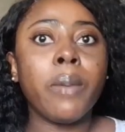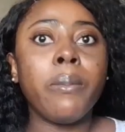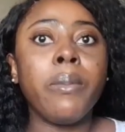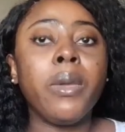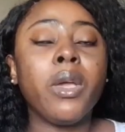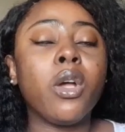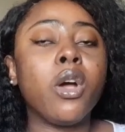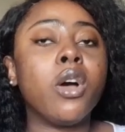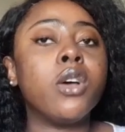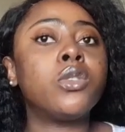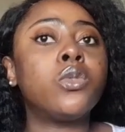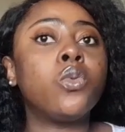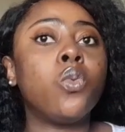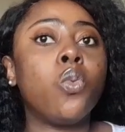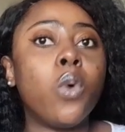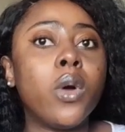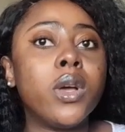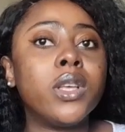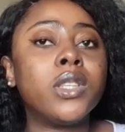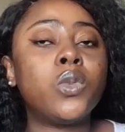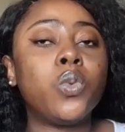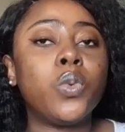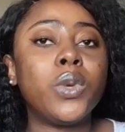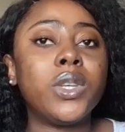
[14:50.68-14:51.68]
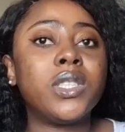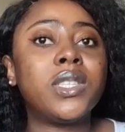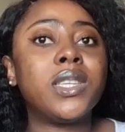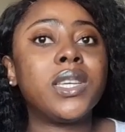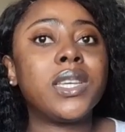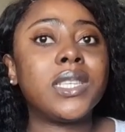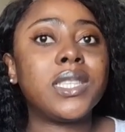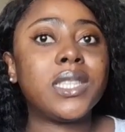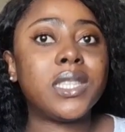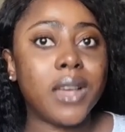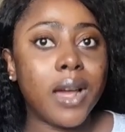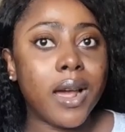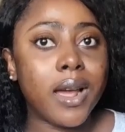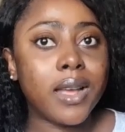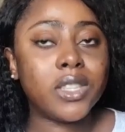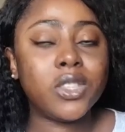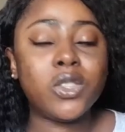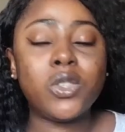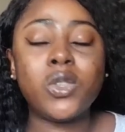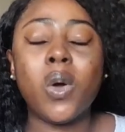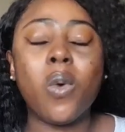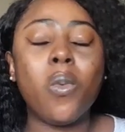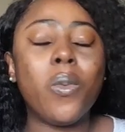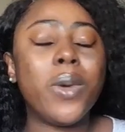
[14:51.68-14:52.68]
because once winter
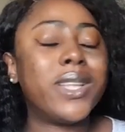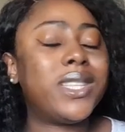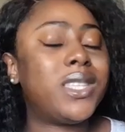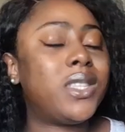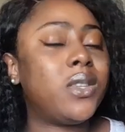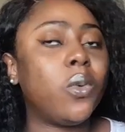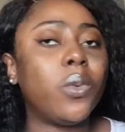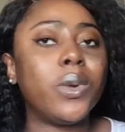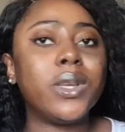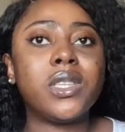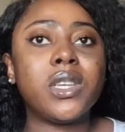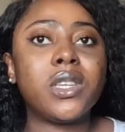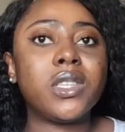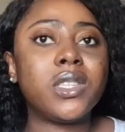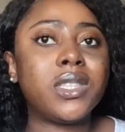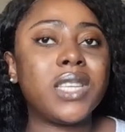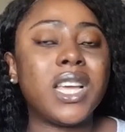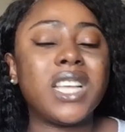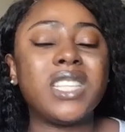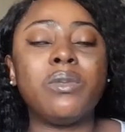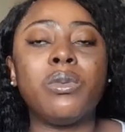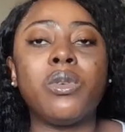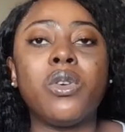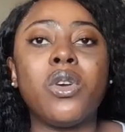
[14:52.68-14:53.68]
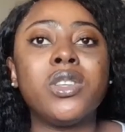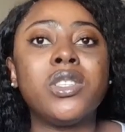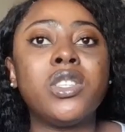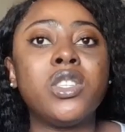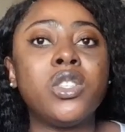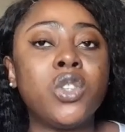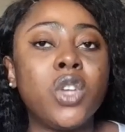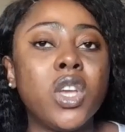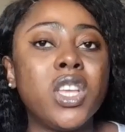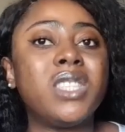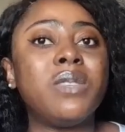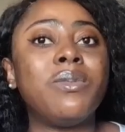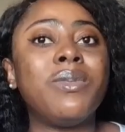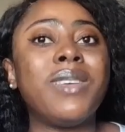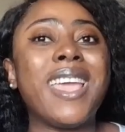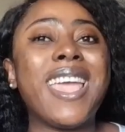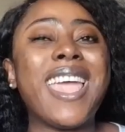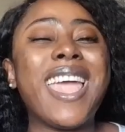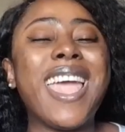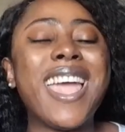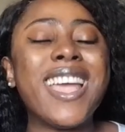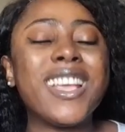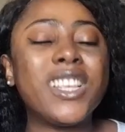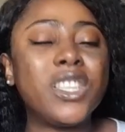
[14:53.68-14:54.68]
starts, don't wait till winter starts, because it's going to be
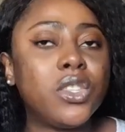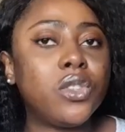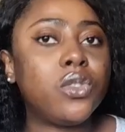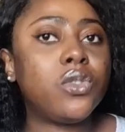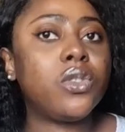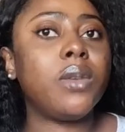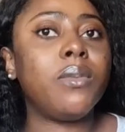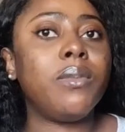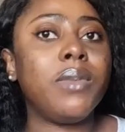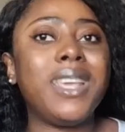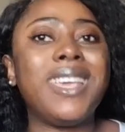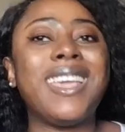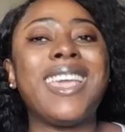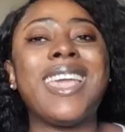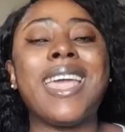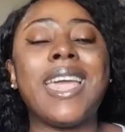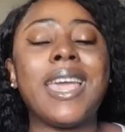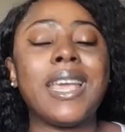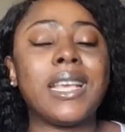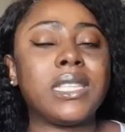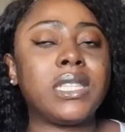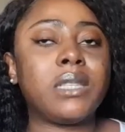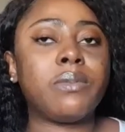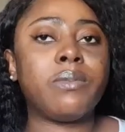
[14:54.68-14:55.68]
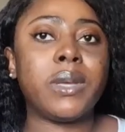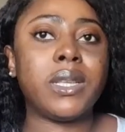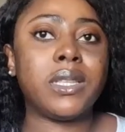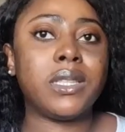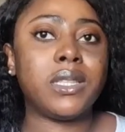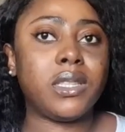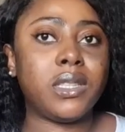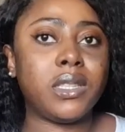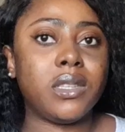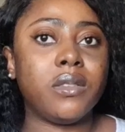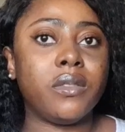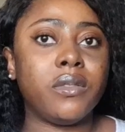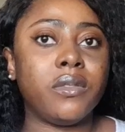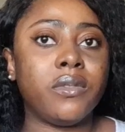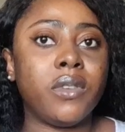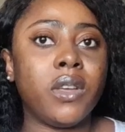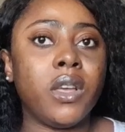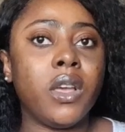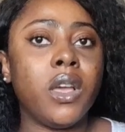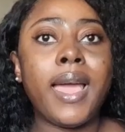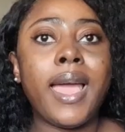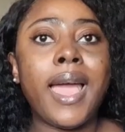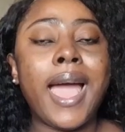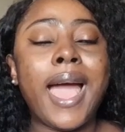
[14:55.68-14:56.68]
extremely expensive.
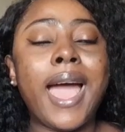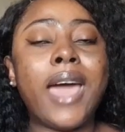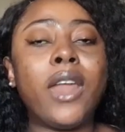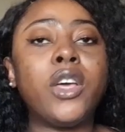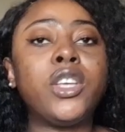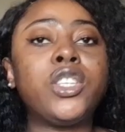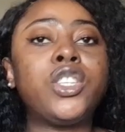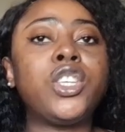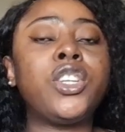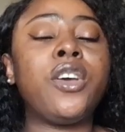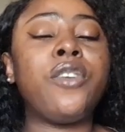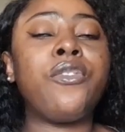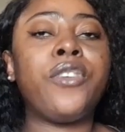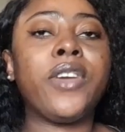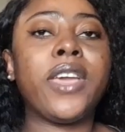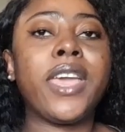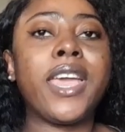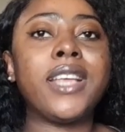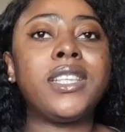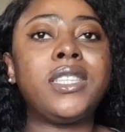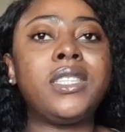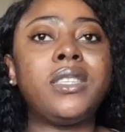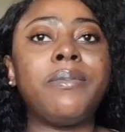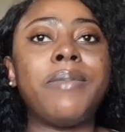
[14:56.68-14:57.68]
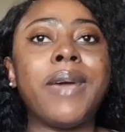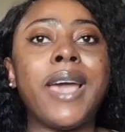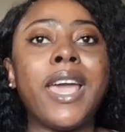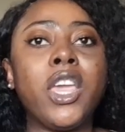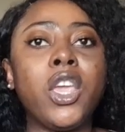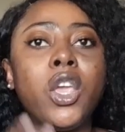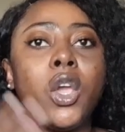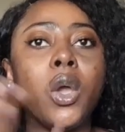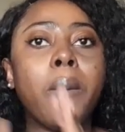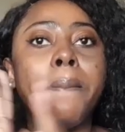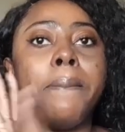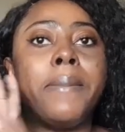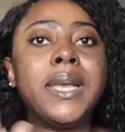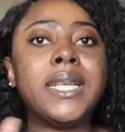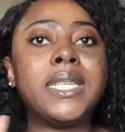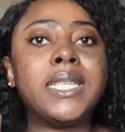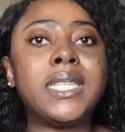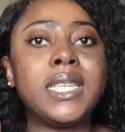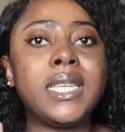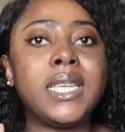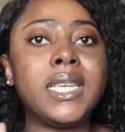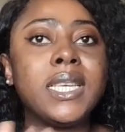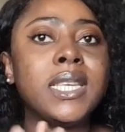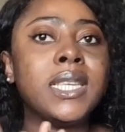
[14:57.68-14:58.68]
And also don't forget to buy your
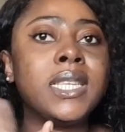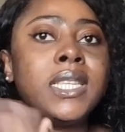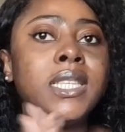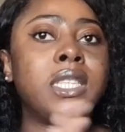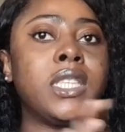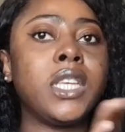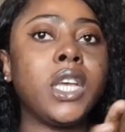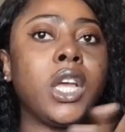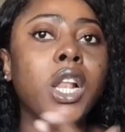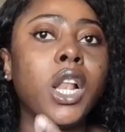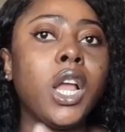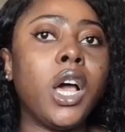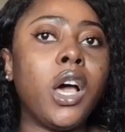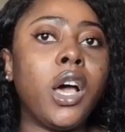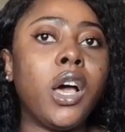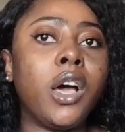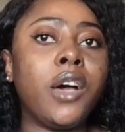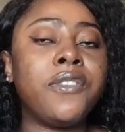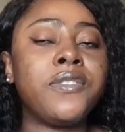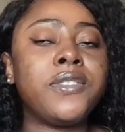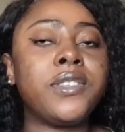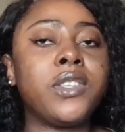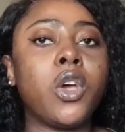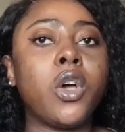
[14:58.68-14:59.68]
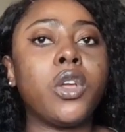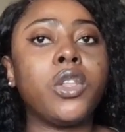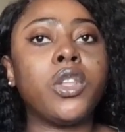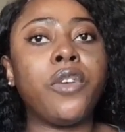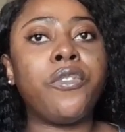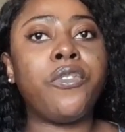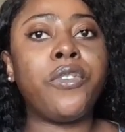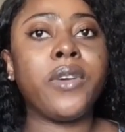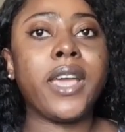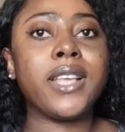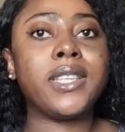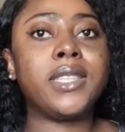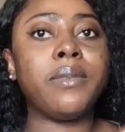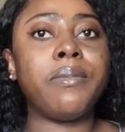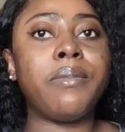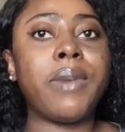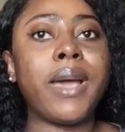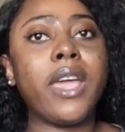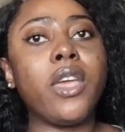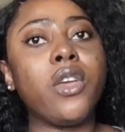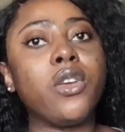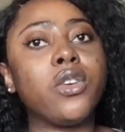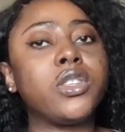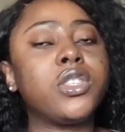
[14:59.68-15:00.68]
mittens, the gloves. Don't forget to
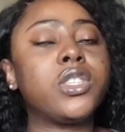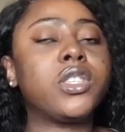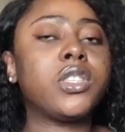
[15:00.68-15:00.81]
buy your